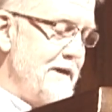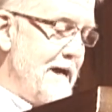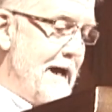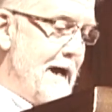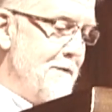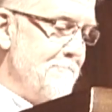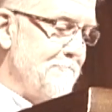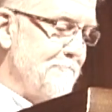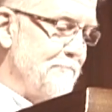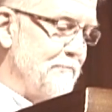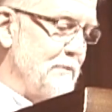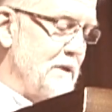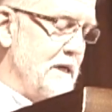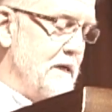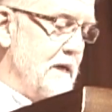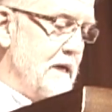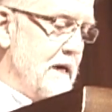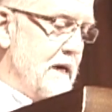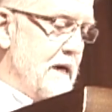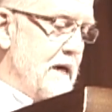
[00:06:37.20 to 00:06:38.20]
What's with that?"
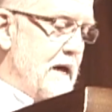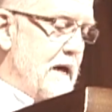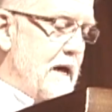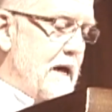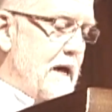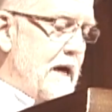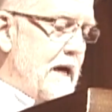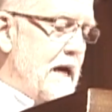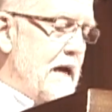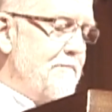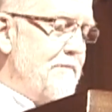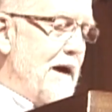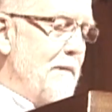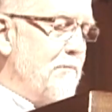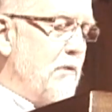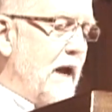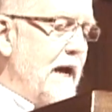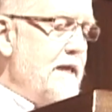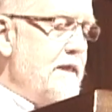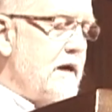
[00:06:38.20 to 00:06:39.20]

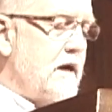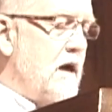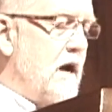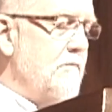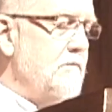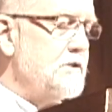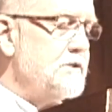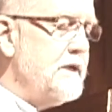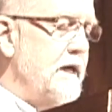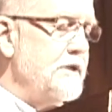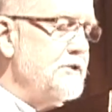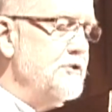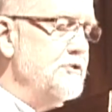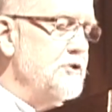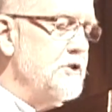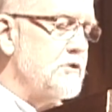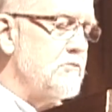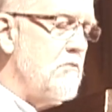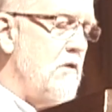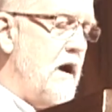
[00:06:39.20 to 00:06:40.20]
If I play the
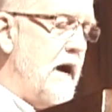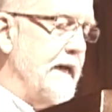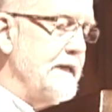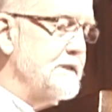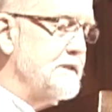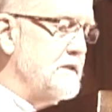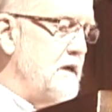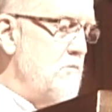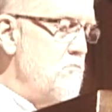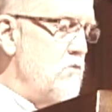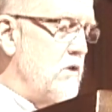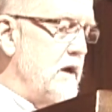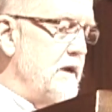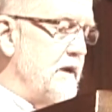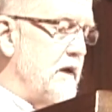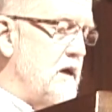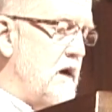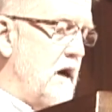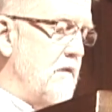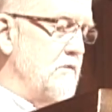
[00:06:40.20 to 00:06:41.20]
conversation just right,
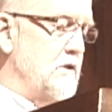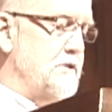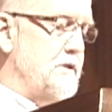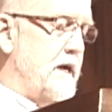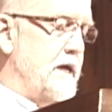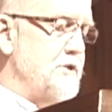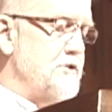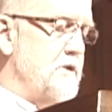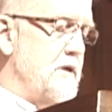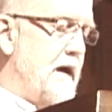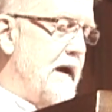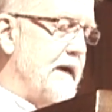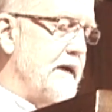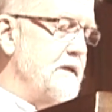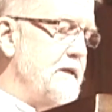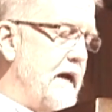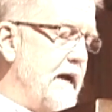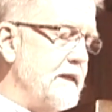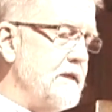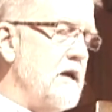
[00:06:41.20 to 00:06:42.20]
somewhere in the
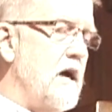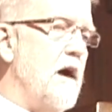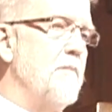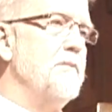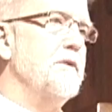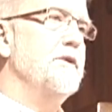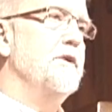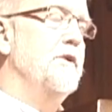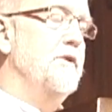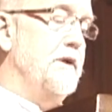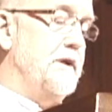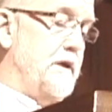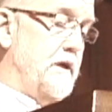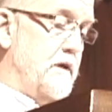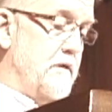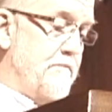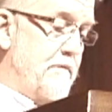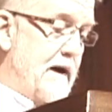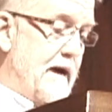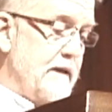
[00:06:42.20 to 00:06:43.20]
conversation I can take the
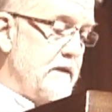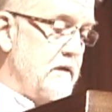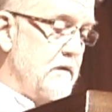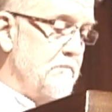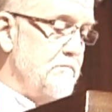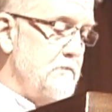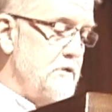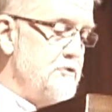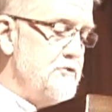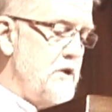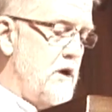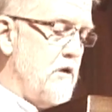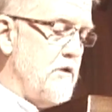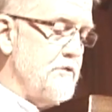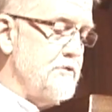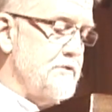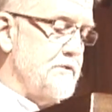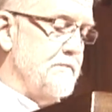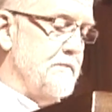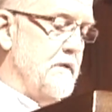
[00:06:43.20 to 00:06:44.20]
opportunity to invite them
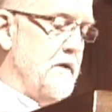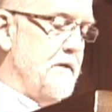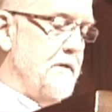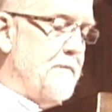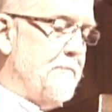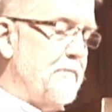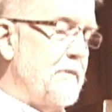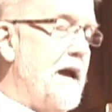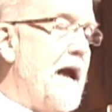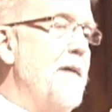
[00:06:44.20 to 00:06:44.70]
to church.